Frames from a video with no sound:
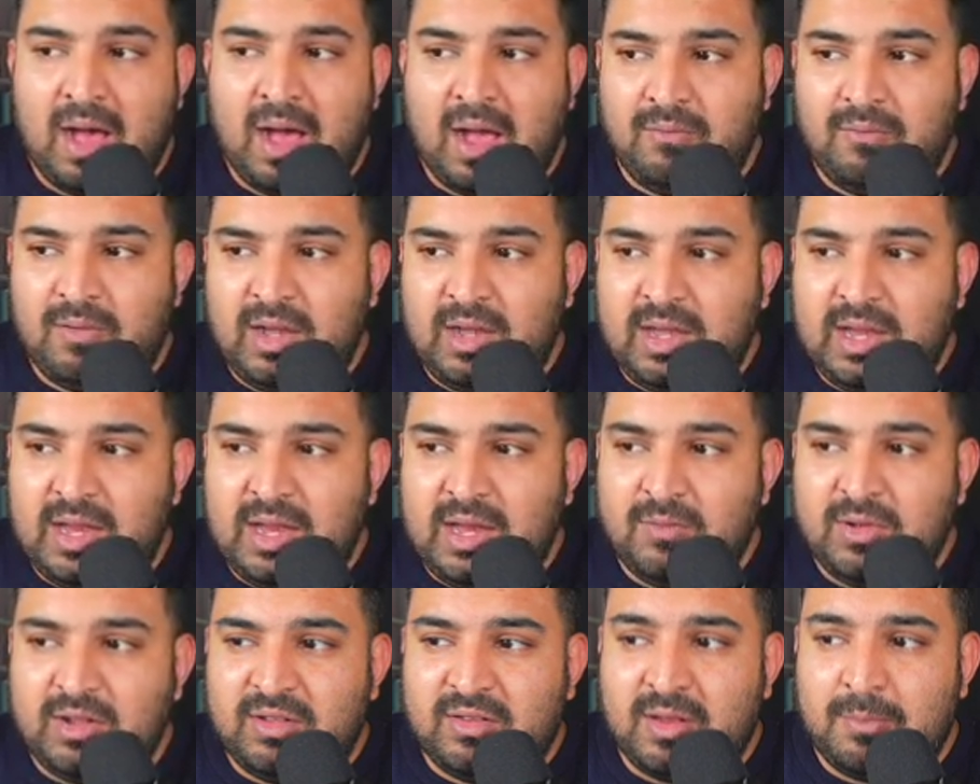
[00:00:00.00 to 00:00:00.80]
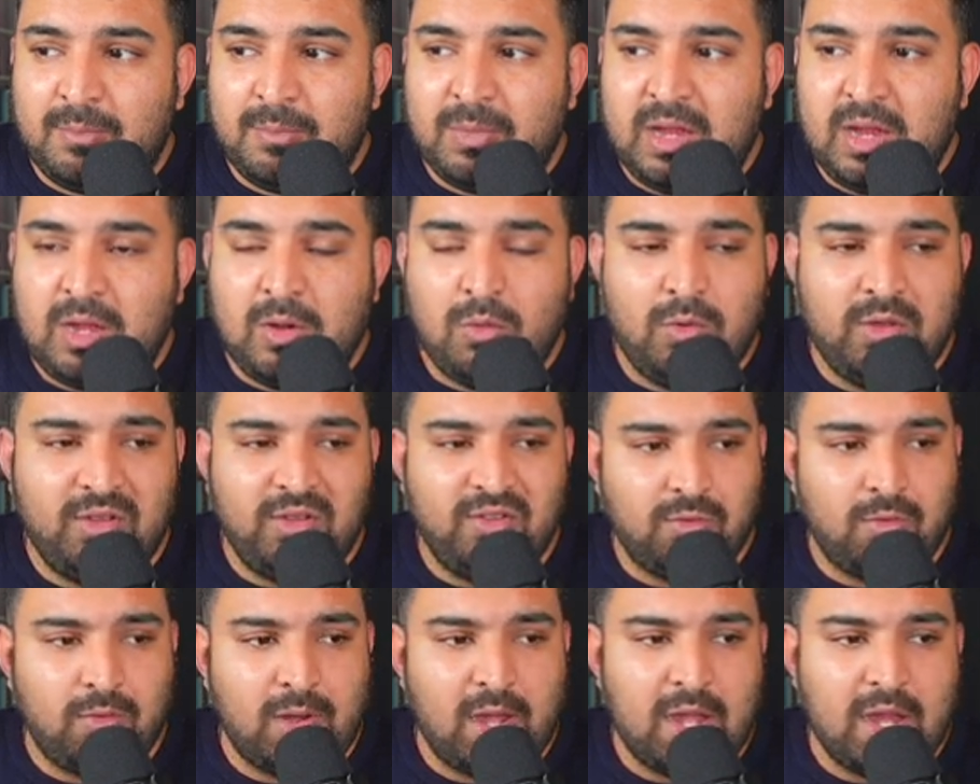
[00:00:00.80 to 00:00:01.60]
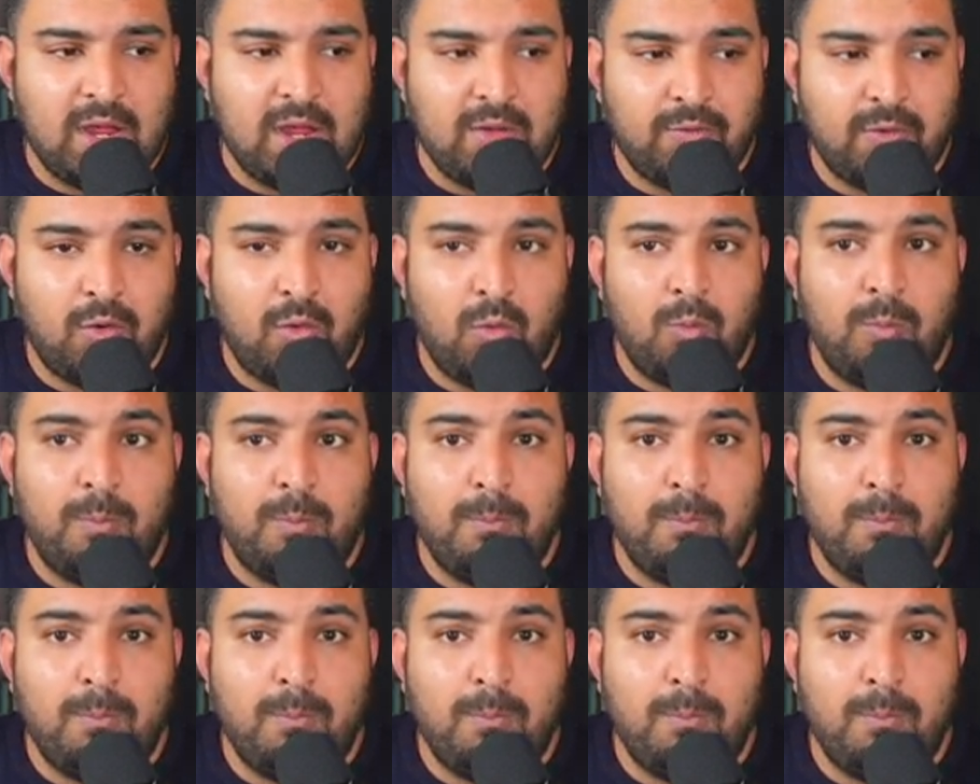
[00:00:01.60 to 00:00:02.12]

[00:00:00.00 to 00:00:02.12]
I will deal with somebody who is trading for